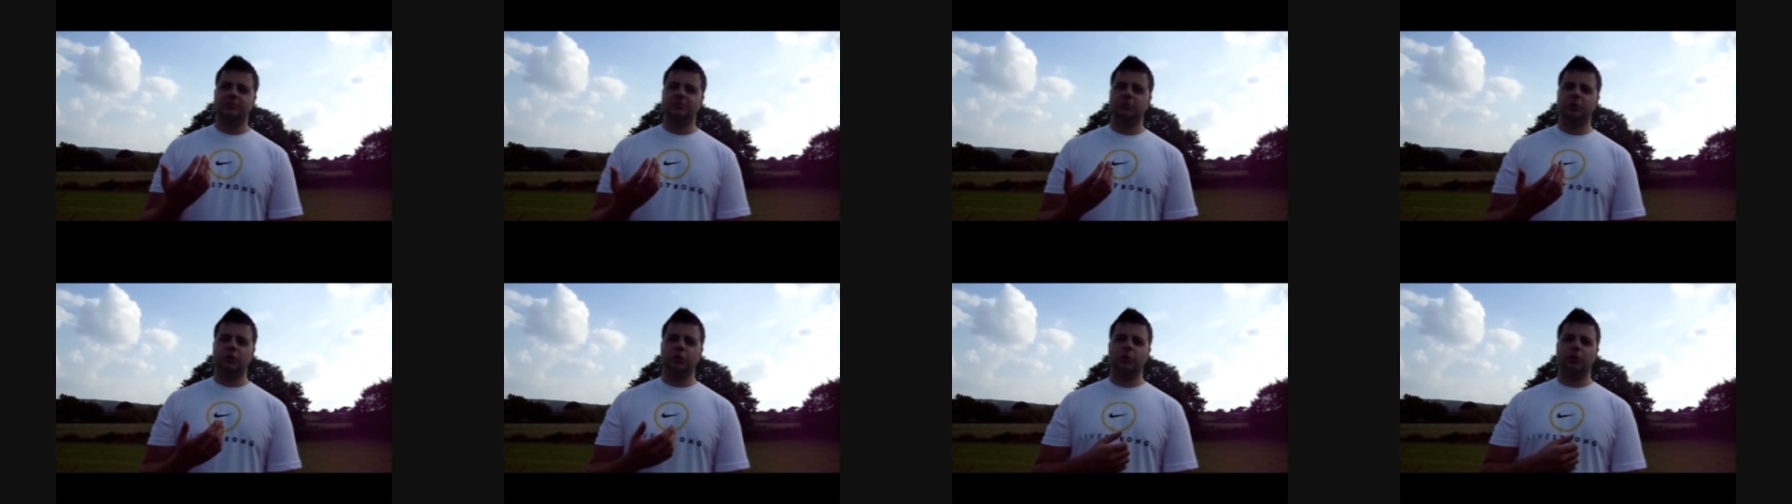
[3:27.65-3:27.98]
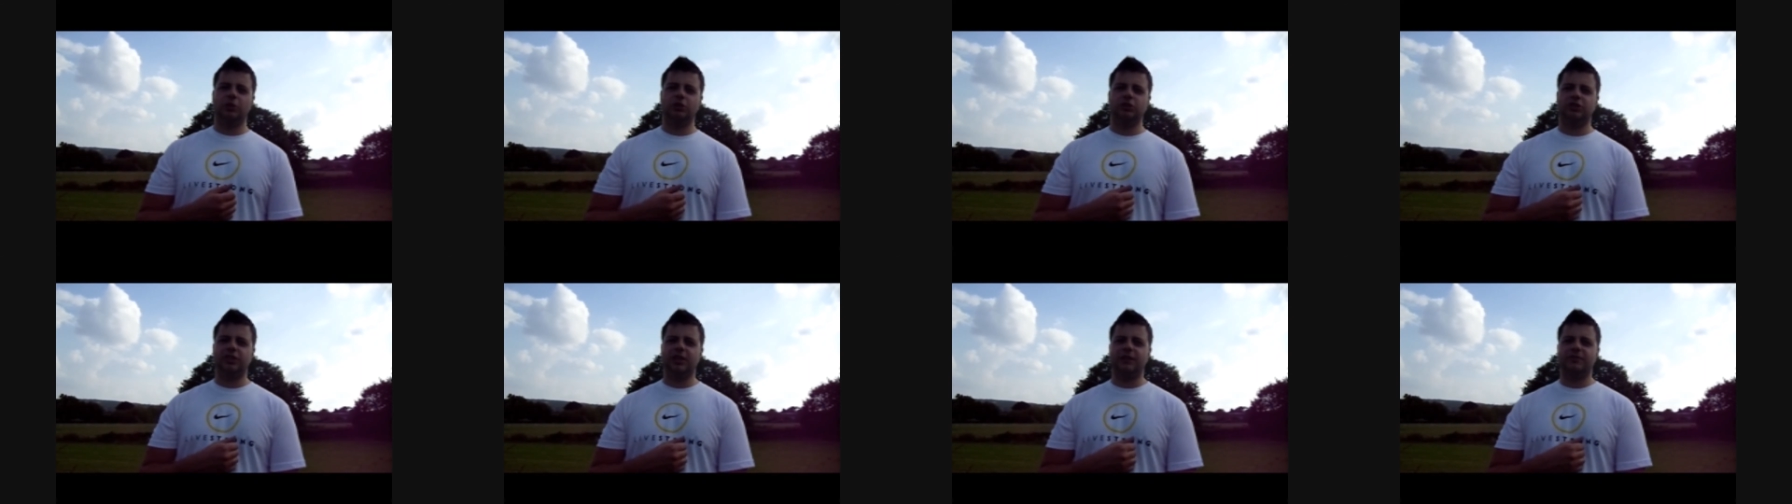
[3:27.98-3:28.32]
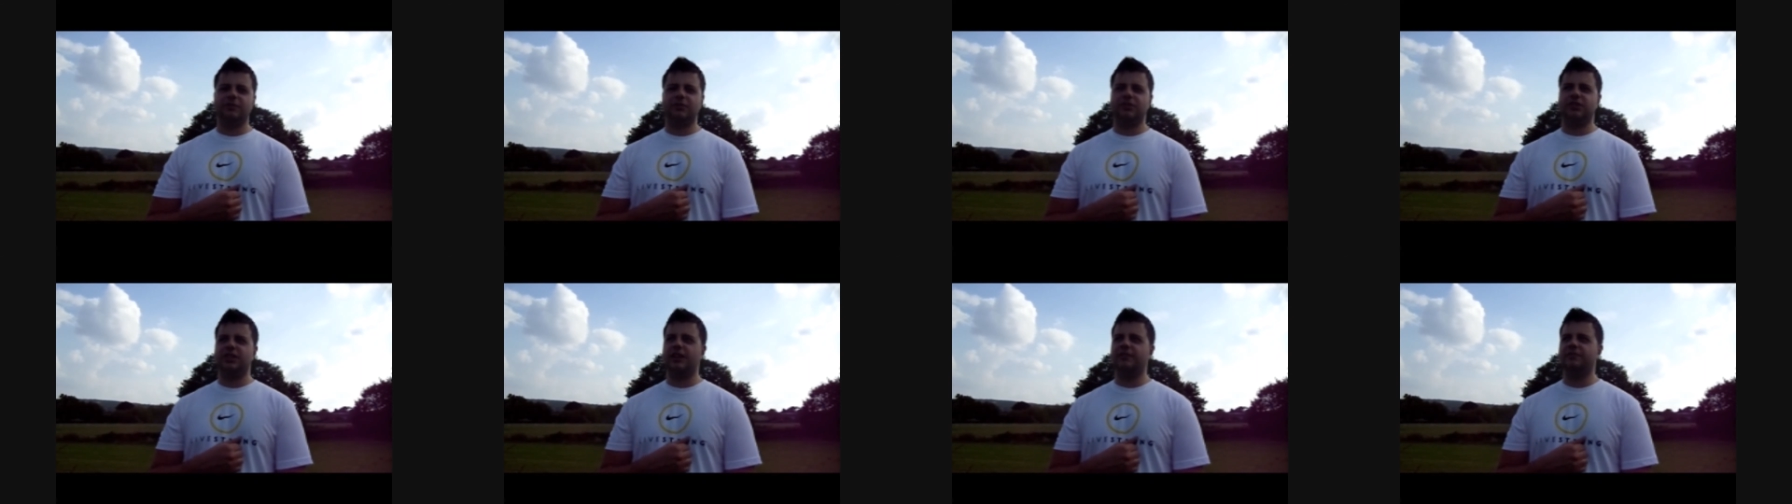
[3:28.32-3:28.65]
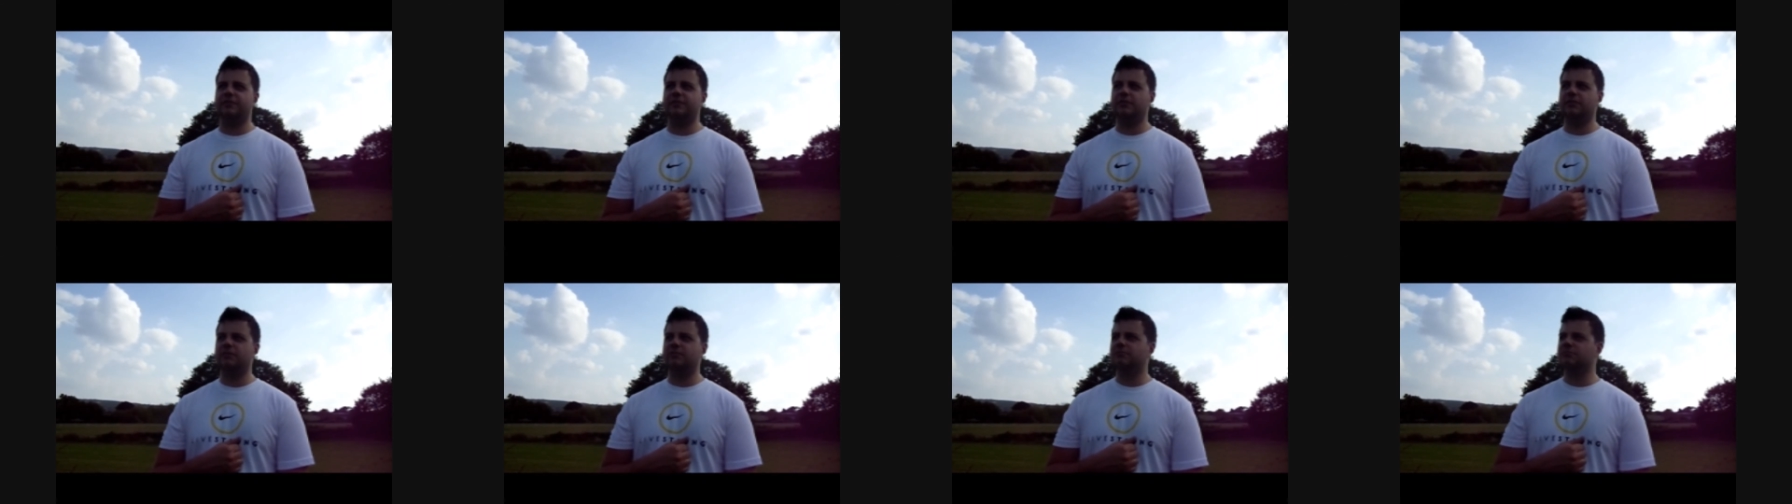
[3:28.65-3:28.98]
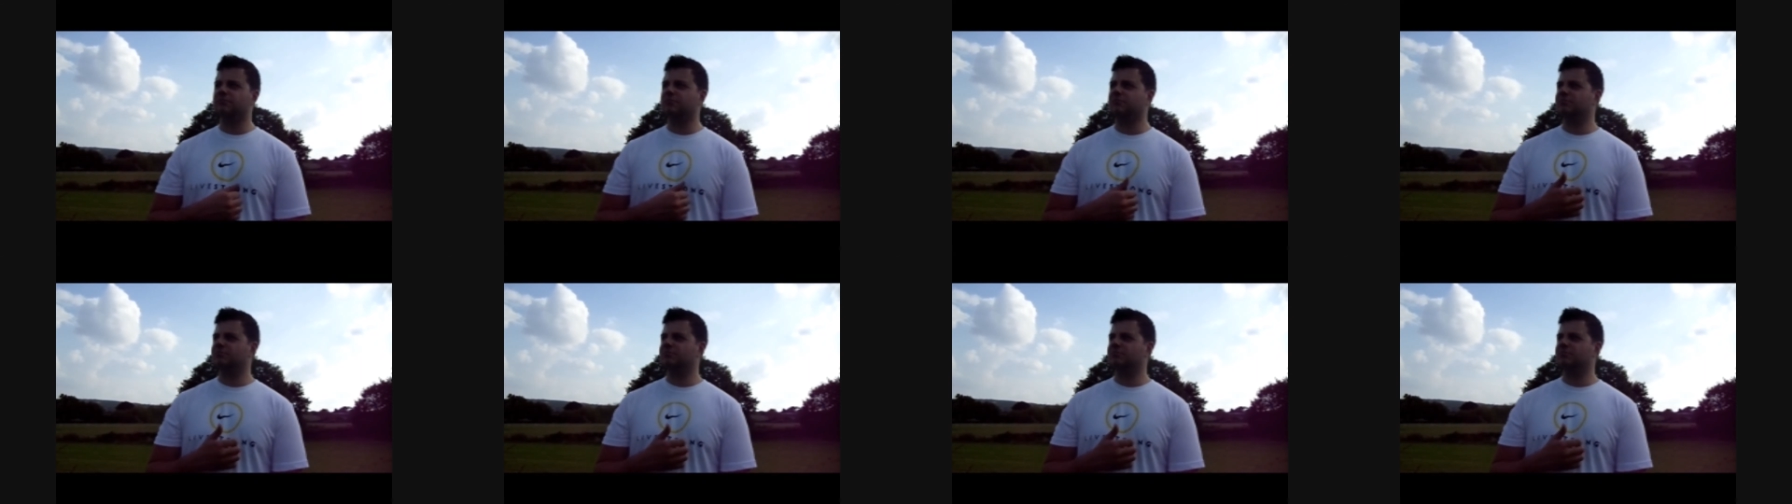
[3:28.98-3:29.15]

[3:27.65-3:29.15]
But the 177